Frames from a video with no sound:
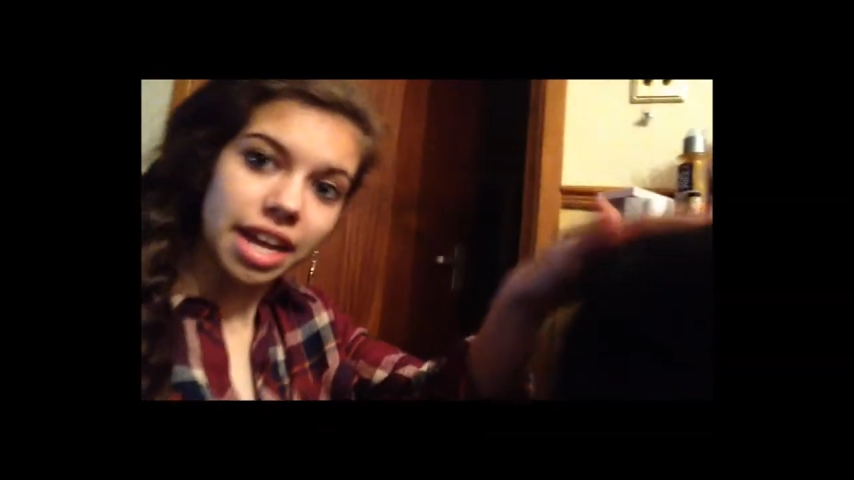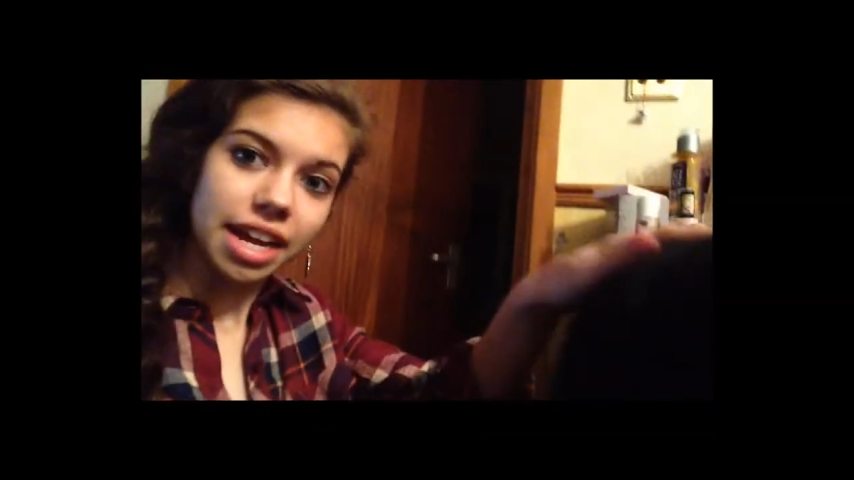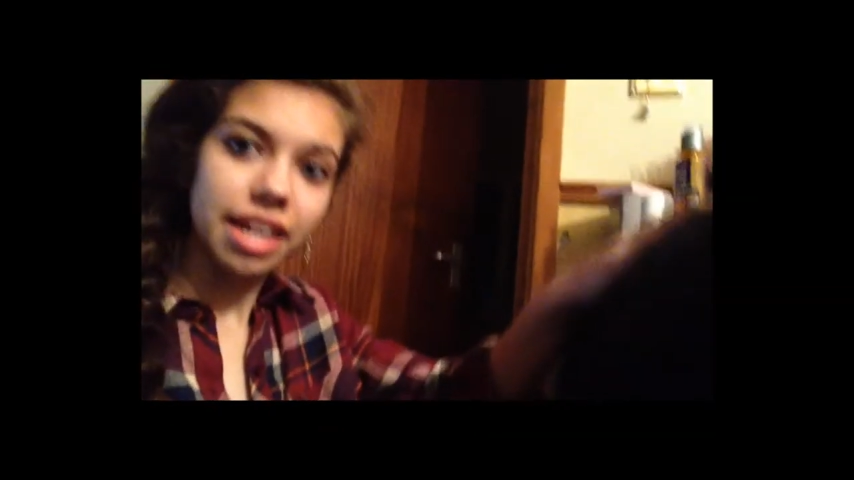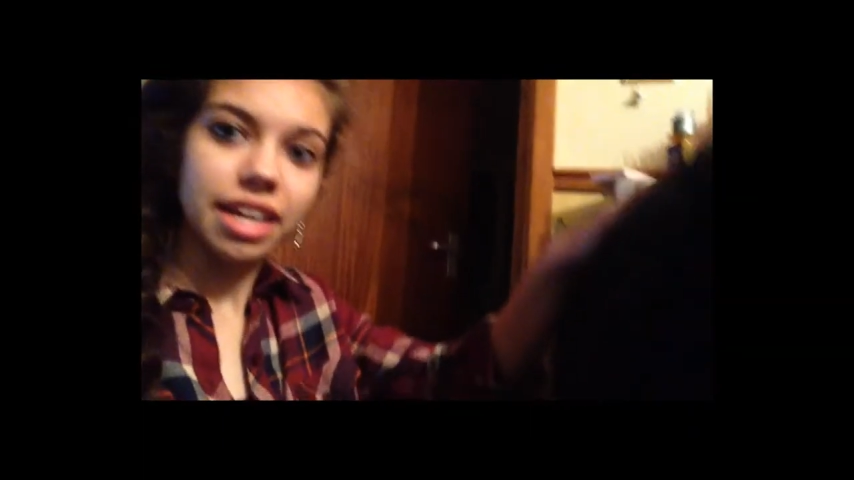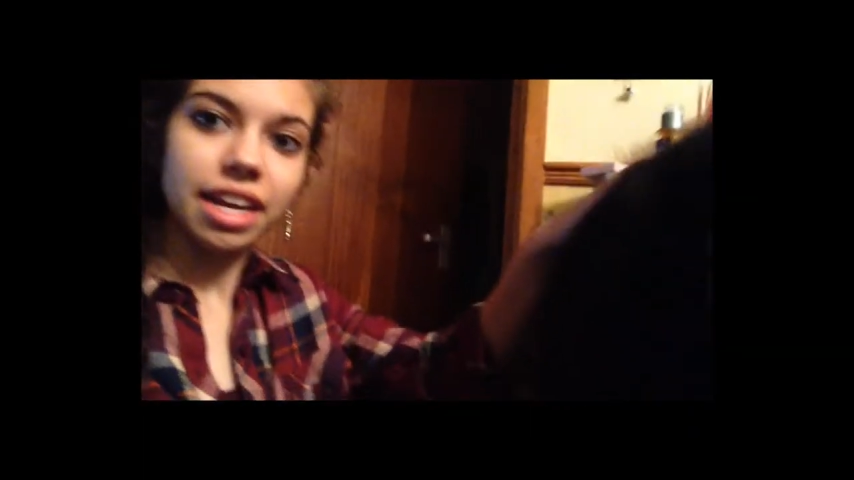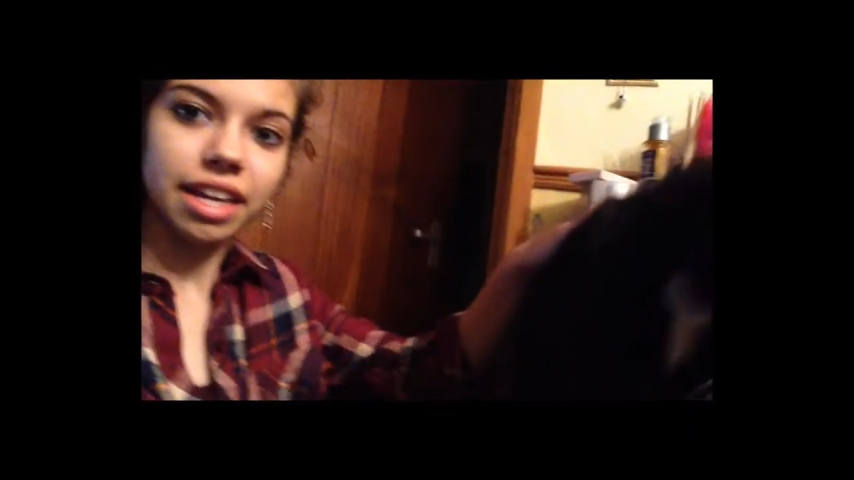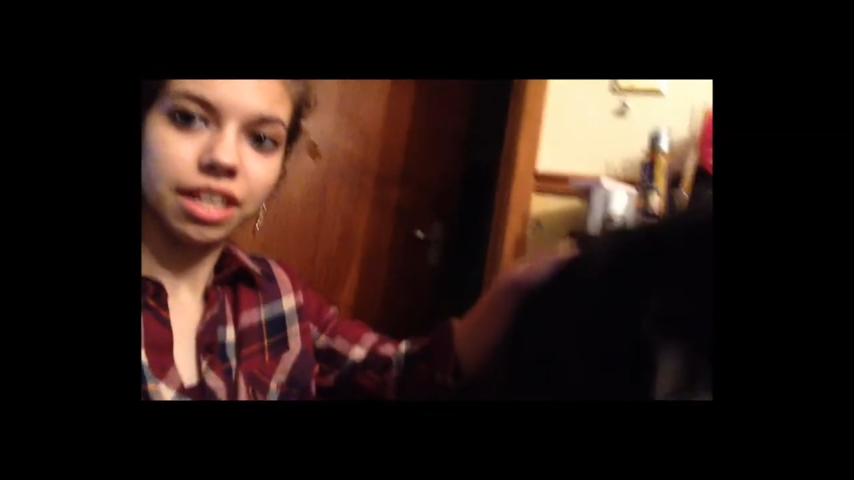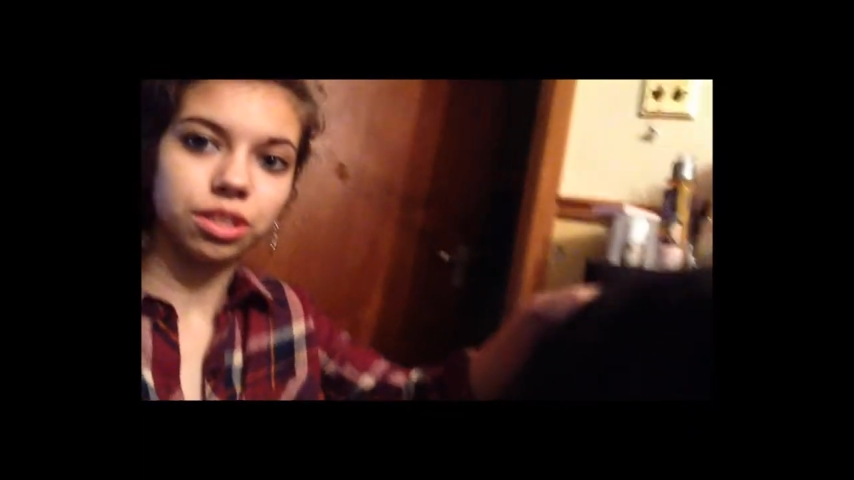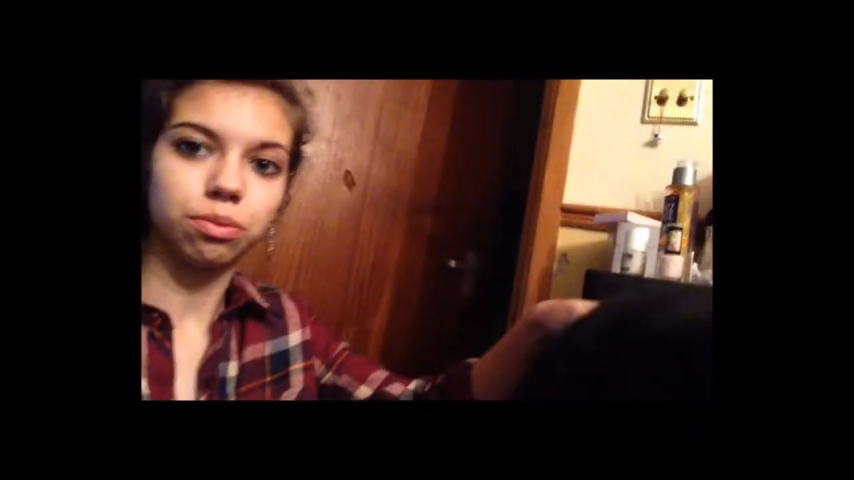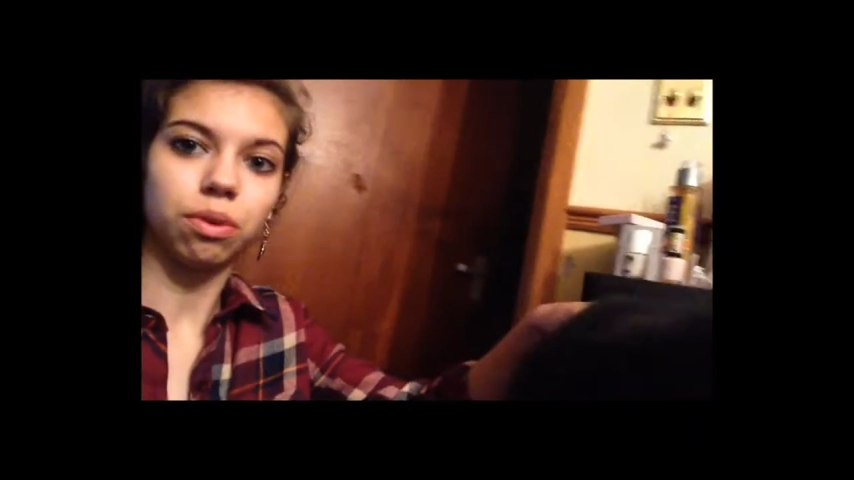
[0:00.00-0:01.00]
He
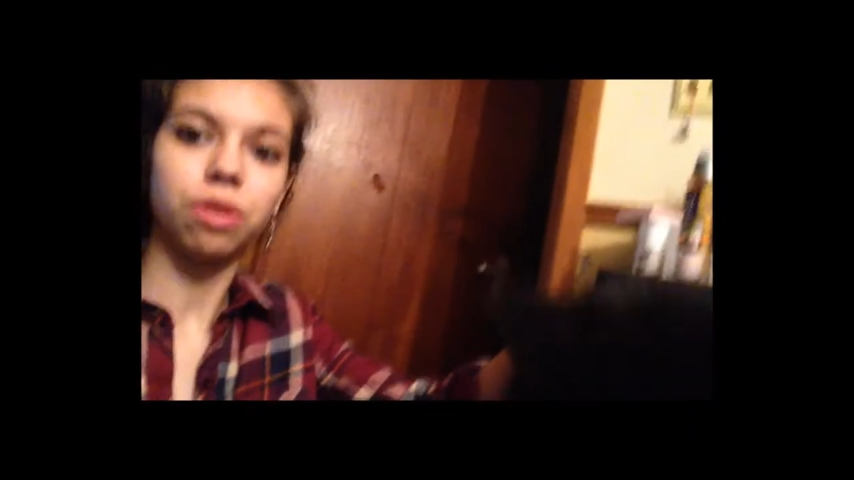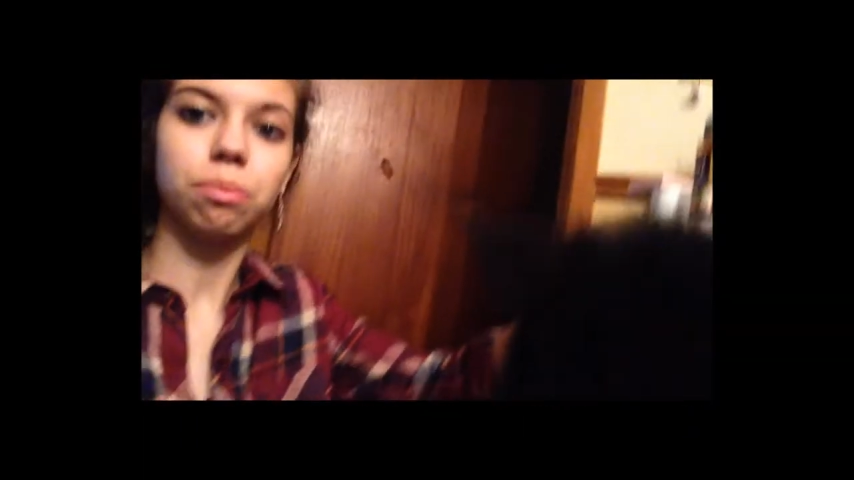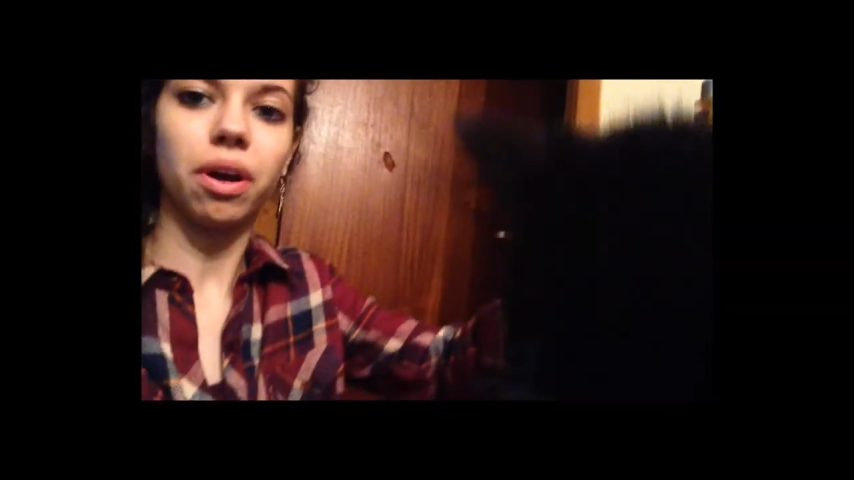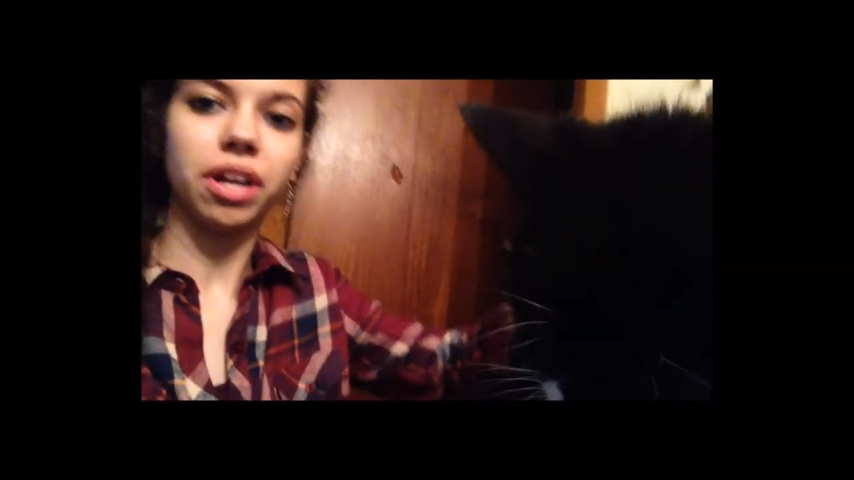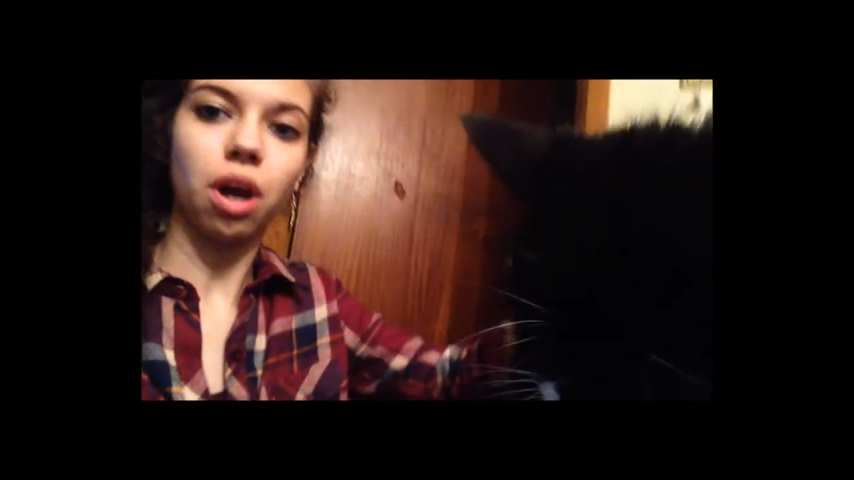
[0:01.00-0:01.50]
is one of my